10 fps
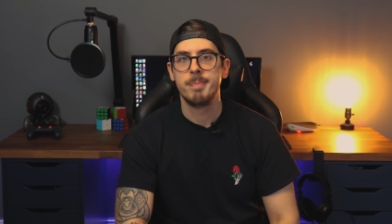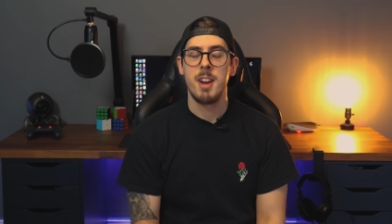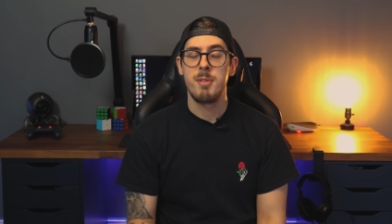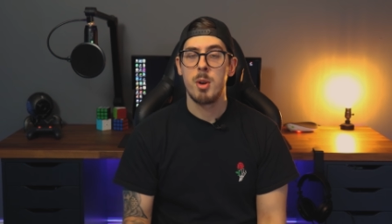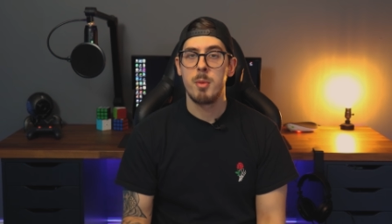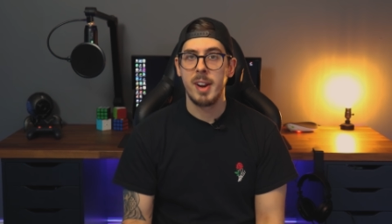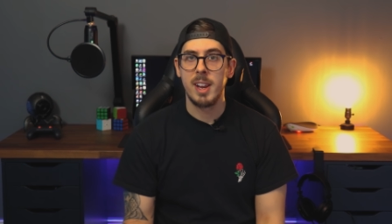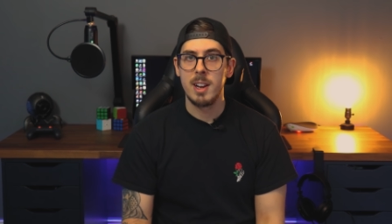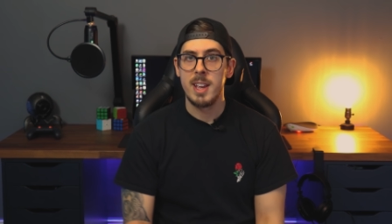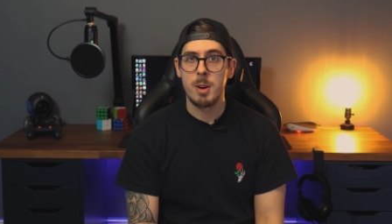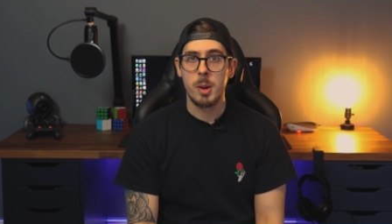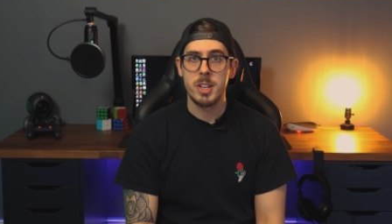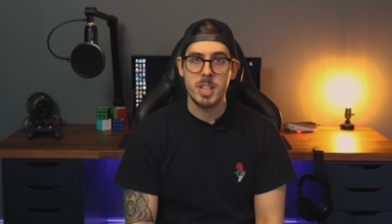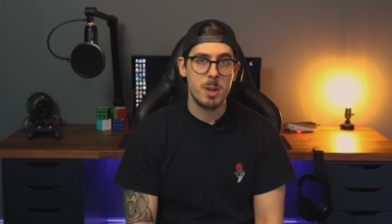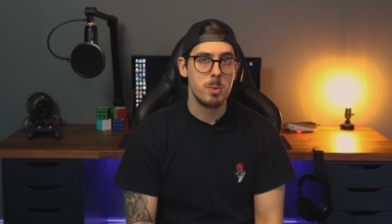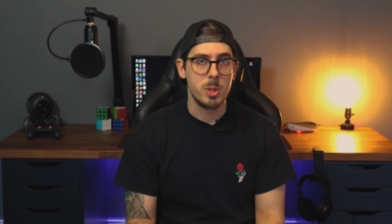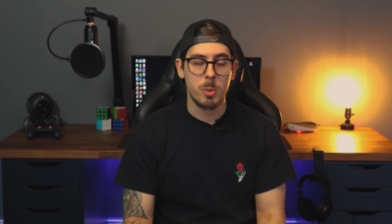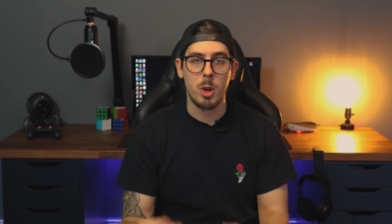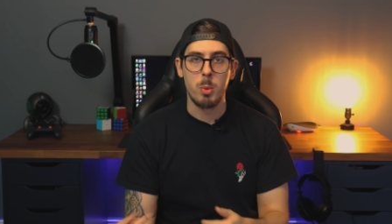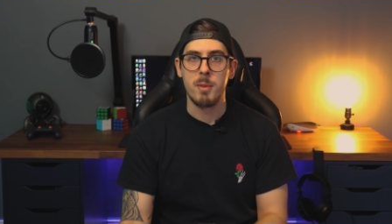And if you're a regular here on the channel,
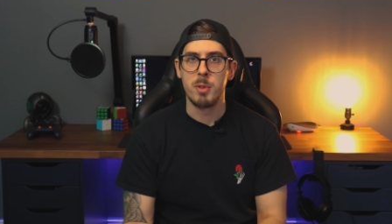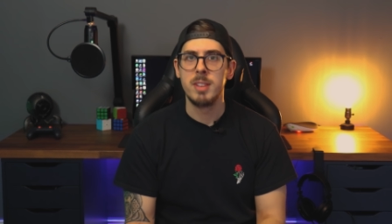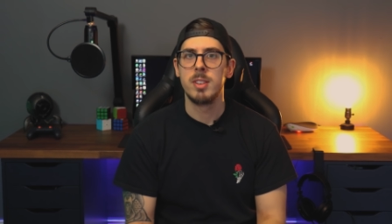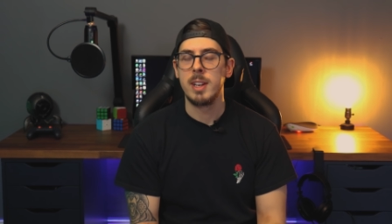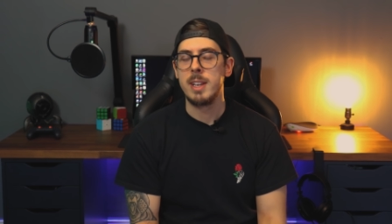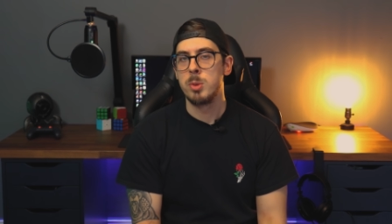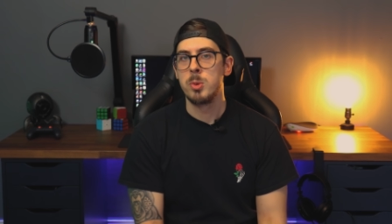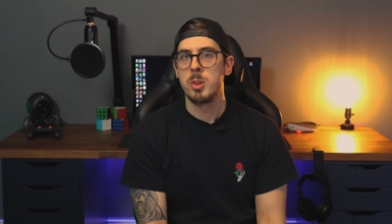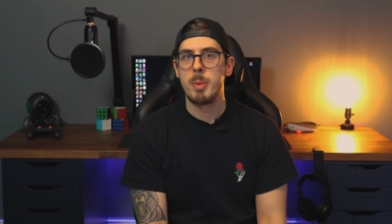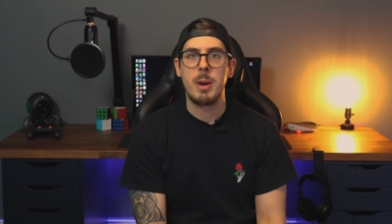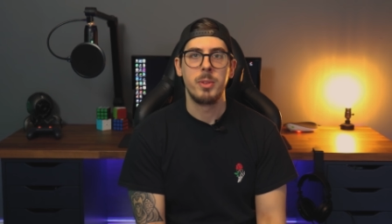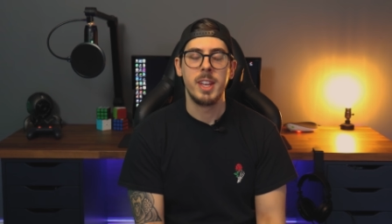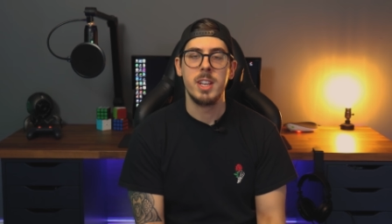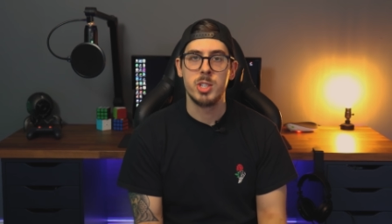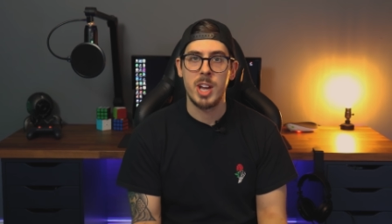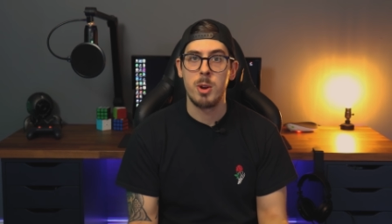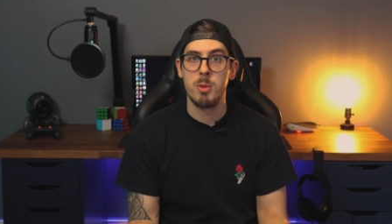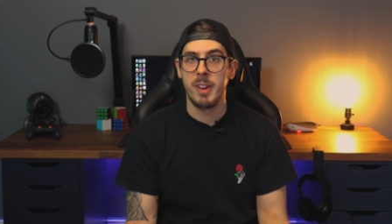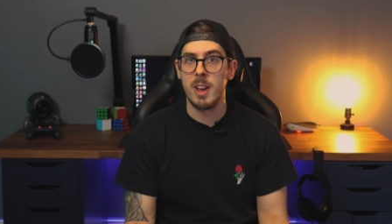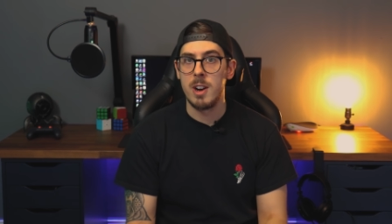you'll know we've recently talked about the
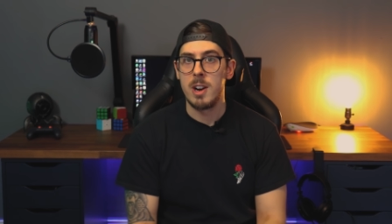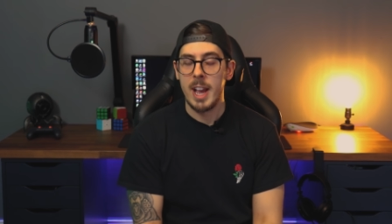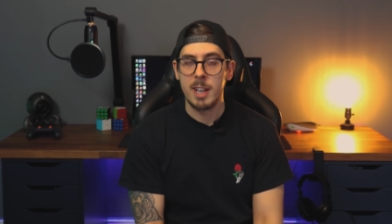Shadow V R